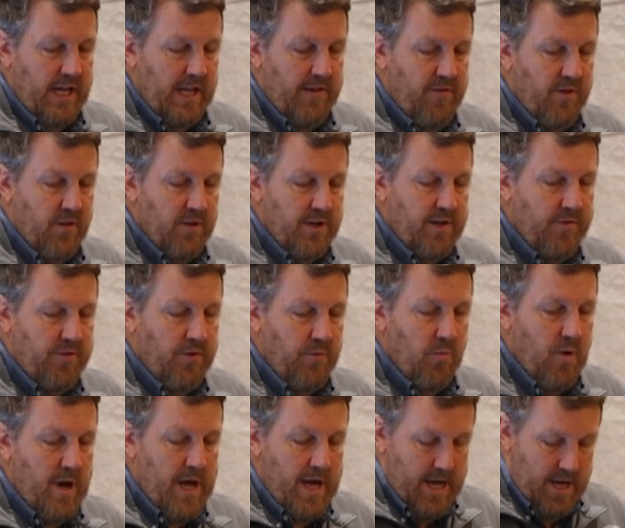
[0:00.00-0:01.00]
If you look at the
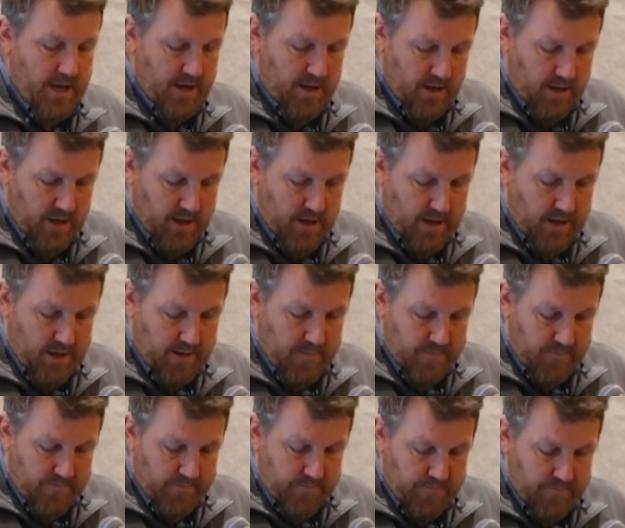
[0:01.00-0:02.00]
red
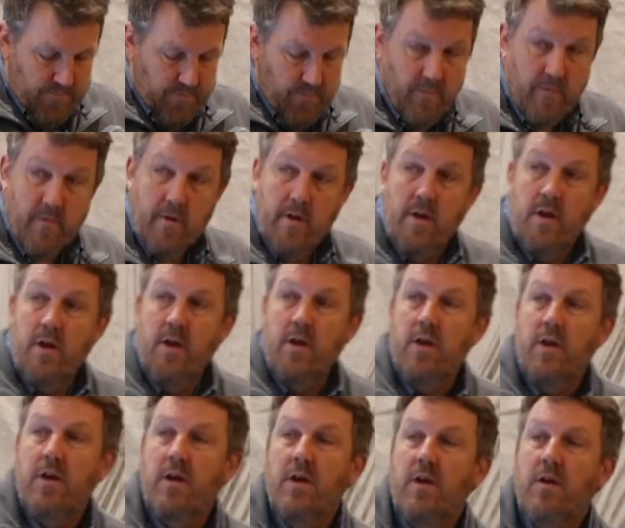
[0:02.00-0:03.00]
um,
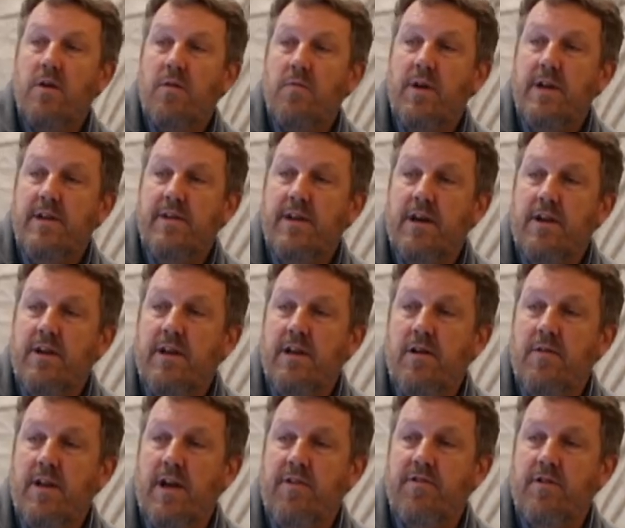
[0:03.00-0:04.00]
right down
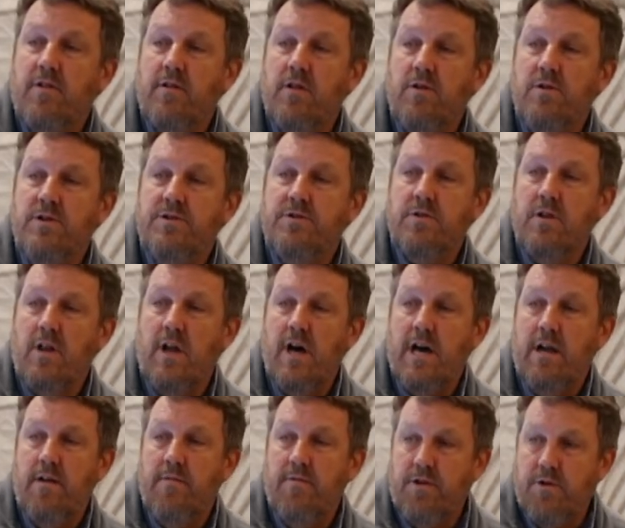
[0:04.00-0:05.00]
here, that's the closure
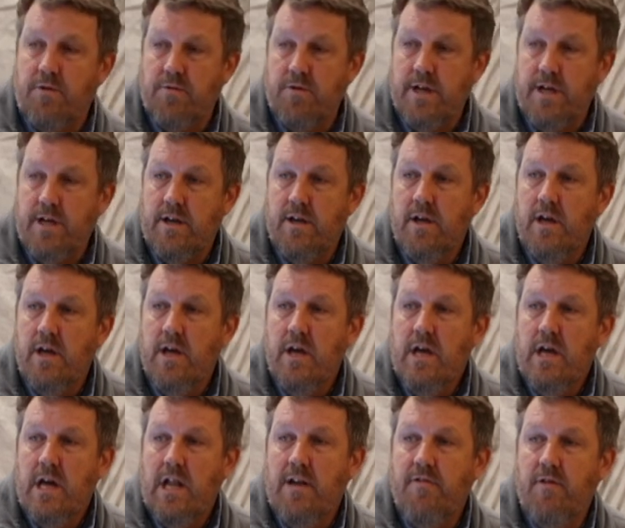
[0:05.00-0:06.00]
line of the creek.
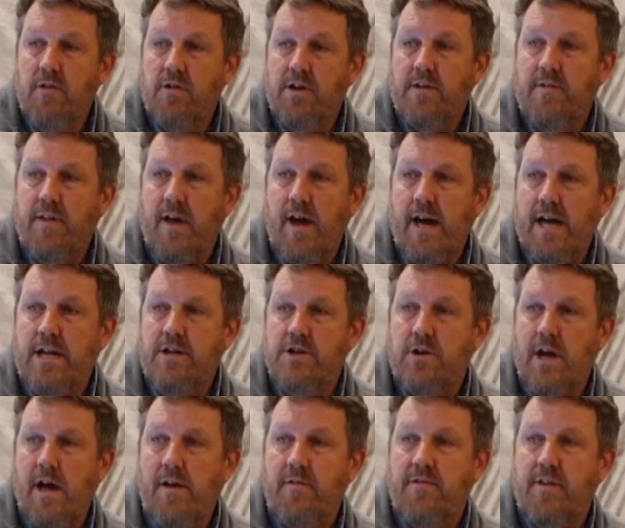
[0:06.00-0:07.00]
And if you look at the
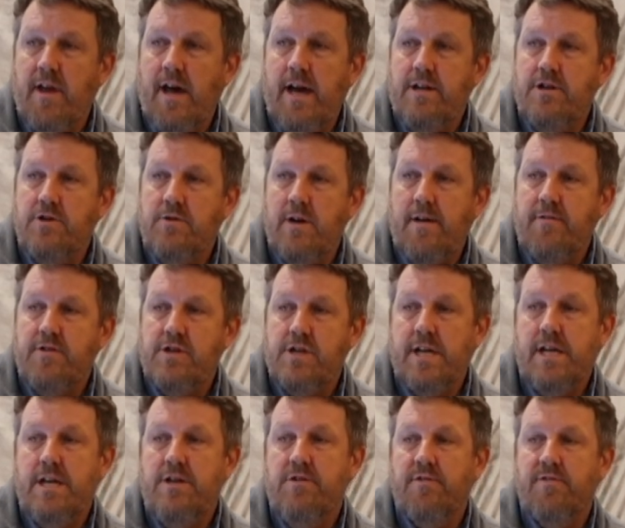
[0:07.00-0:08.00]
hydrograph, as the hydrograph
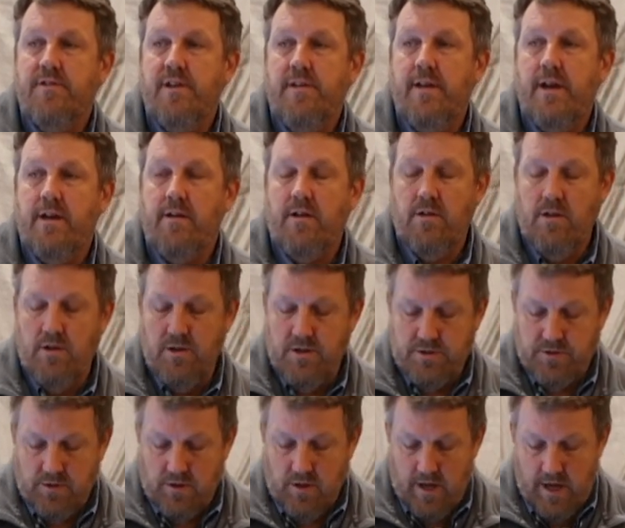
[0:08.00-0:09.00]
change, you'll see that
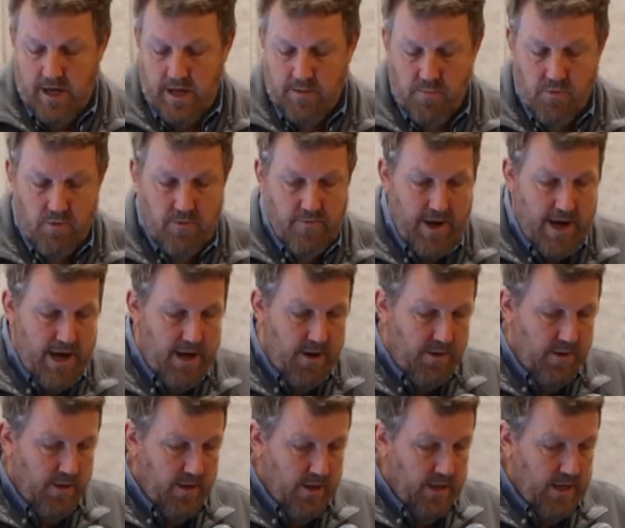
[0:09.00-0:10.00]
closure line move
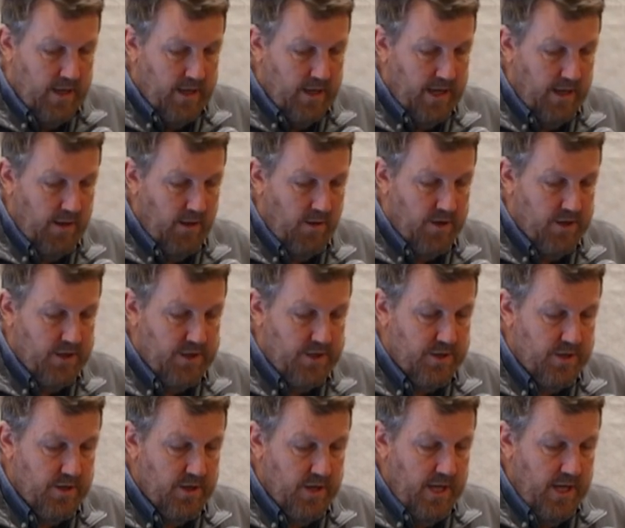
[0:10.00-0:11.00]
out and get
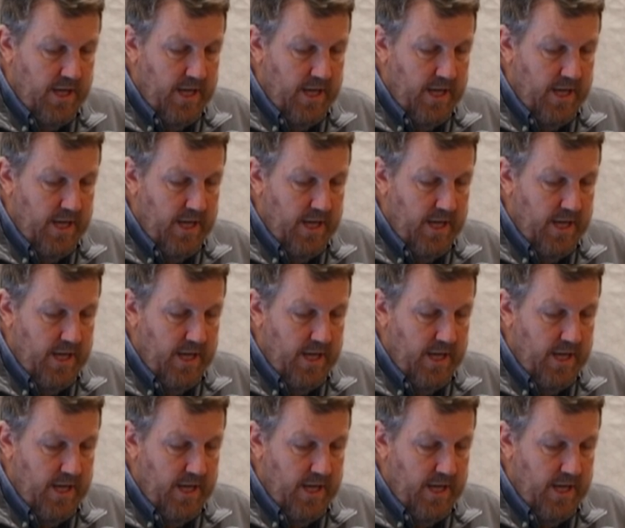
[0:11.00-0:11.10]
larger.